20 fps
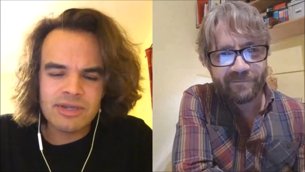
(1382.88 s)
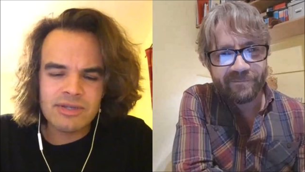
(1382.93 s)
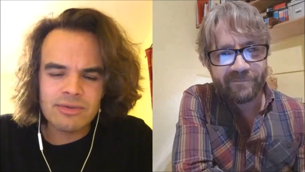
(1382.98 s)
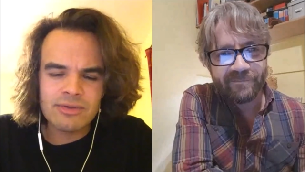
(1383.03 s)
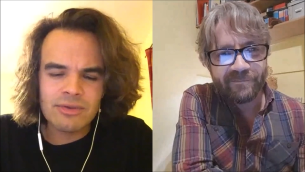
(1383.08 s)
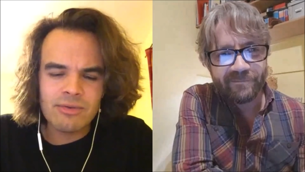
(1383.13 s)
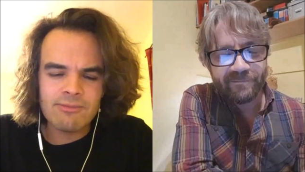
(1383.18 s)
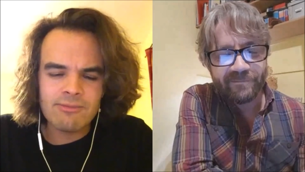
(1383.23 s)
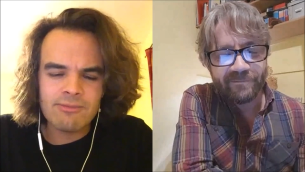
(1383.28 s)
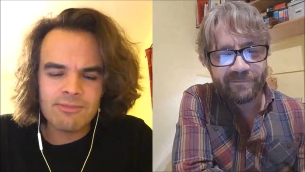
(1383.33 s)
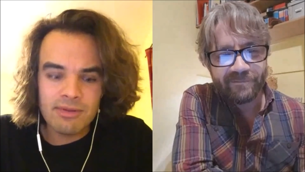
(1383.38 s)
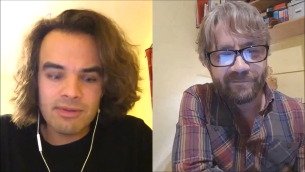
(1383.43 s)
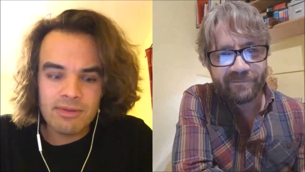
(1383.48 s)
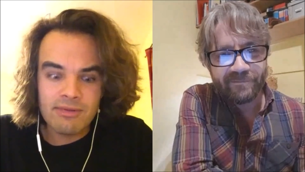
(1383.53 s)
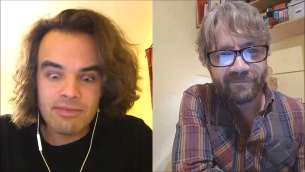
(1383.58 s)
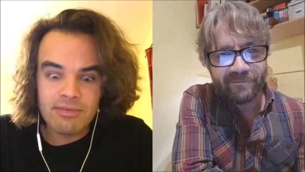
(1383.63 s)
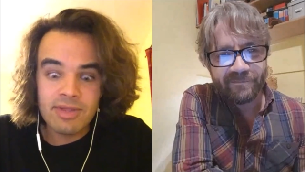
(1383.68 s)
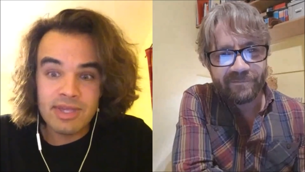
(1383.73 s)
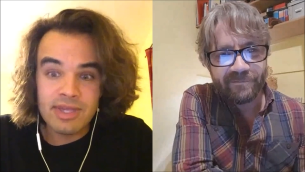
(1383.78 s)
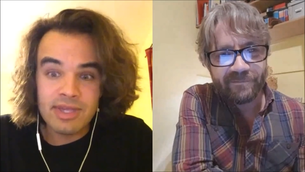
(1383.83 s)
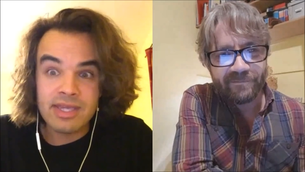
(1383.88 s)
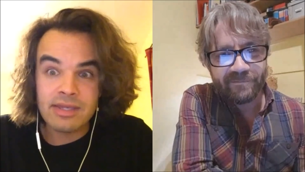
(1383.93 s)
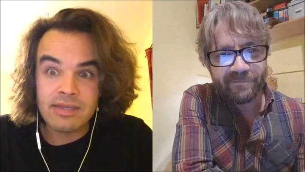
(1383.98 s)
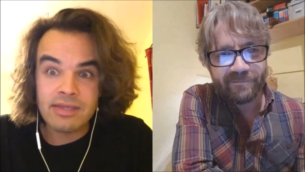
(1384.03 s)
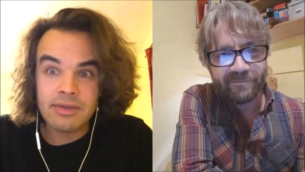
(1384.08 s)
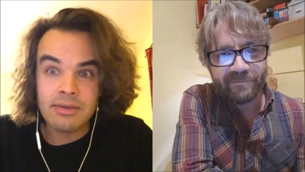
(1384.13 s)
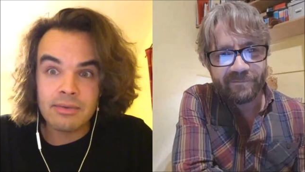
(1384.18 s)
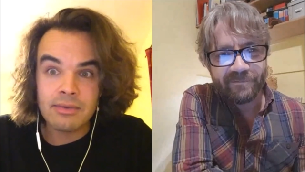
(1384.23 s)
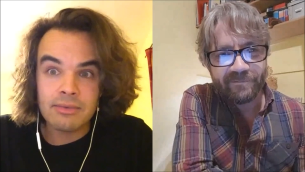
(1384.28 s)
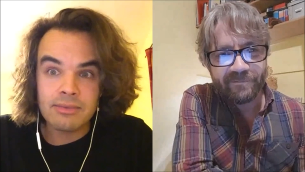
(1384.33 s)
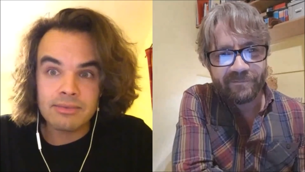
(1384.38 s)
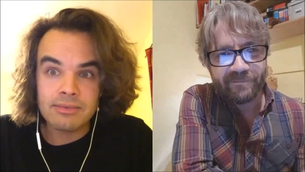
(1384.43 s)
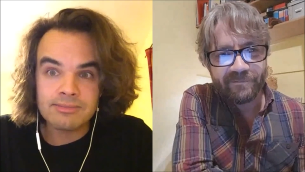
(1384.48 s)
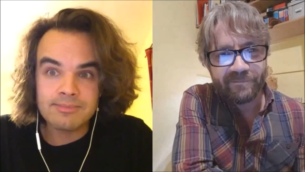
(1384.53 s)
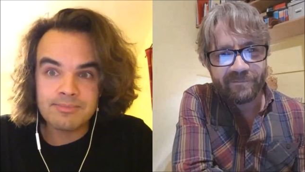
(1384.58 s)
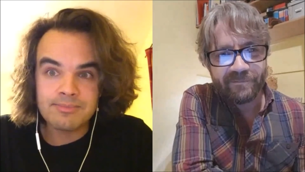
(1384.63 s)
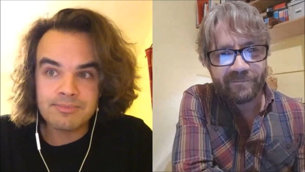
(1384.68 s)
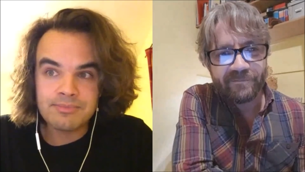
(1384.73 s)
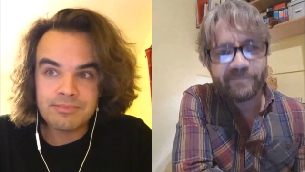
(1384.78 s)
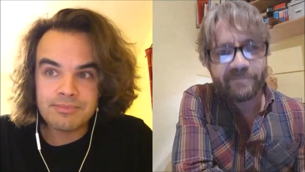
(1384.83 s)
Speaker 1: side of the EU,
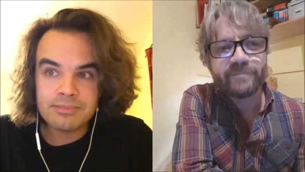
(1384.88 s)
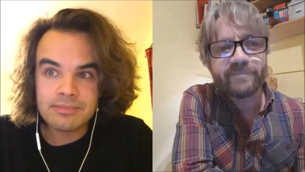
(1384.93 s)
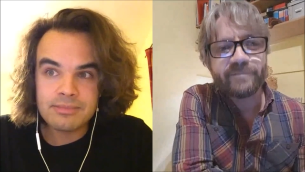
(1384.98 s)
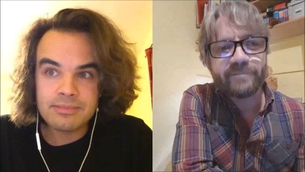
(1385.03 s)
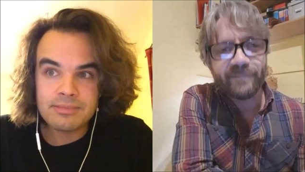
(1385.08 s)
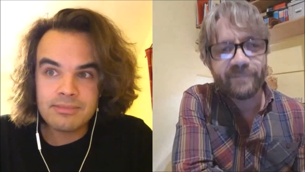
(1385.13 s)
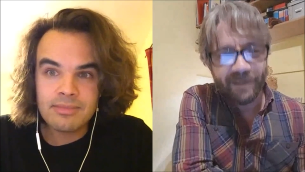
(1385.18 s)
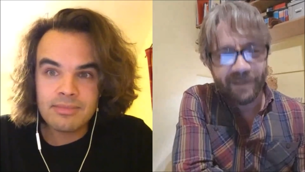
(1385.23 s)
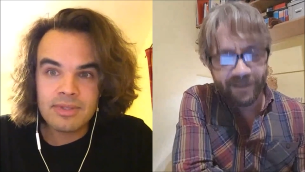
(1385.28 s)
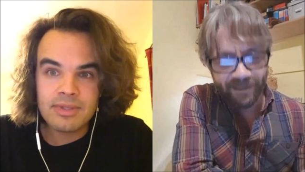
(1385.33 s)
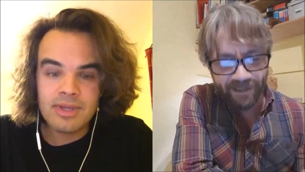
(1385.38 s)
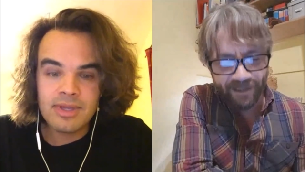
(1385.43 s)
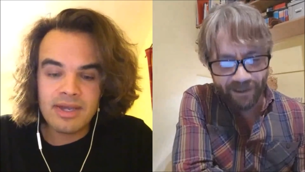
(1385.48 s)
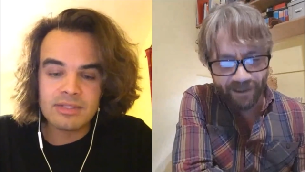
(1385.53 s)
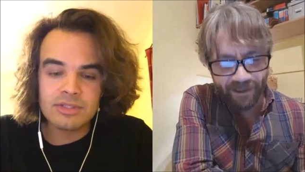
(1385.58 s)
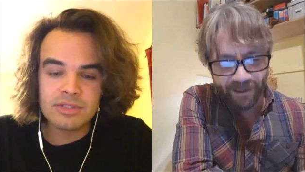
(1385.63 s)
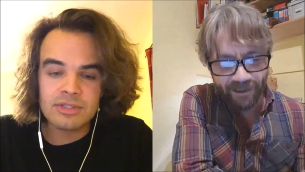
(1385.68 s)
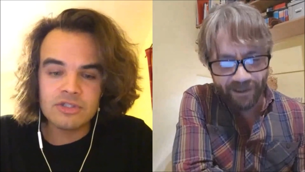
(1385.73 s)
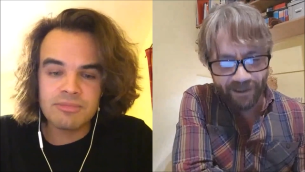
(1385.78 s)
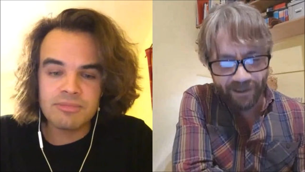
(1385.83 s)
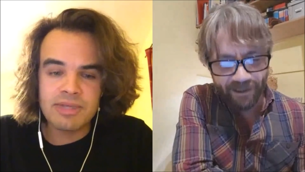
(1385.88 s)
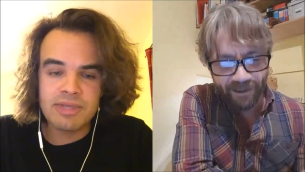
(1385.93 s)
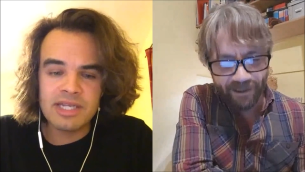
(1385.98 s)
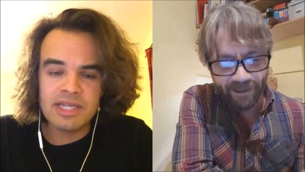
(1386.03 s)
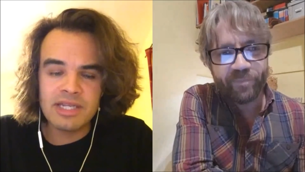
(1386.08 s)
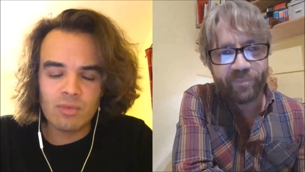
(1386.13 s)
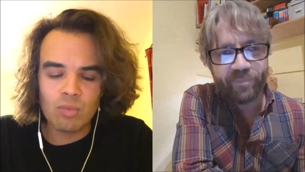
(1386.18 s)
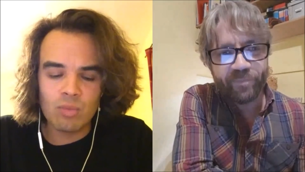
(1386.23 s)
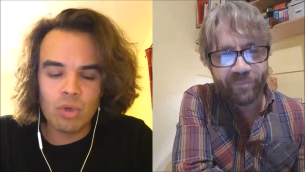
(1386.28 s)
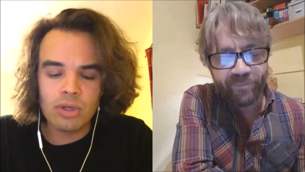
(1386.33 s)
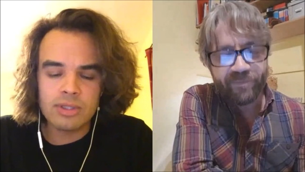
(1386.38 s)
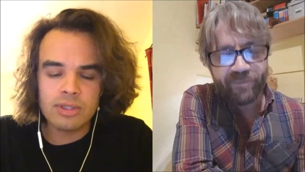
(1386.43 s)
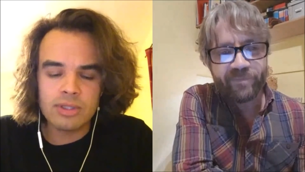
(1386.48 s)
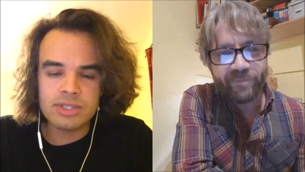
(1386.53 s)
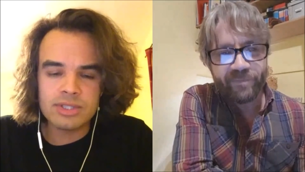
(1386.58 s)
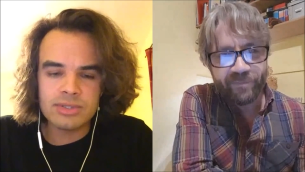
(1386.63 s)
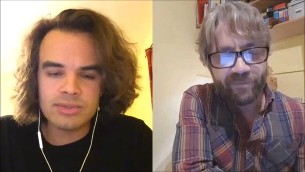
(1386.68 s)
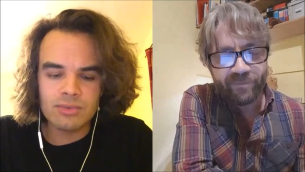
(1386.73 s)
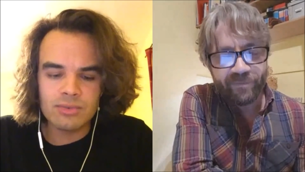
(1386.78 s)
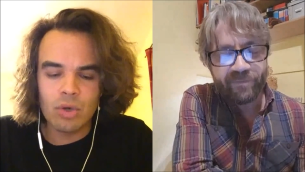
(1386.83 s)
and just meaning
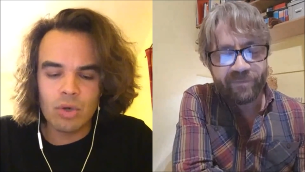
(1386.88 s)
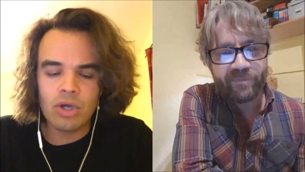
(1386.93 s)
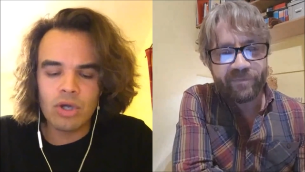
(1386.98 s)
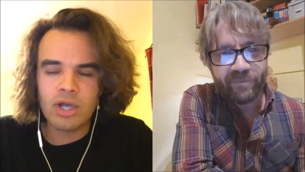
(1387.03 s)
what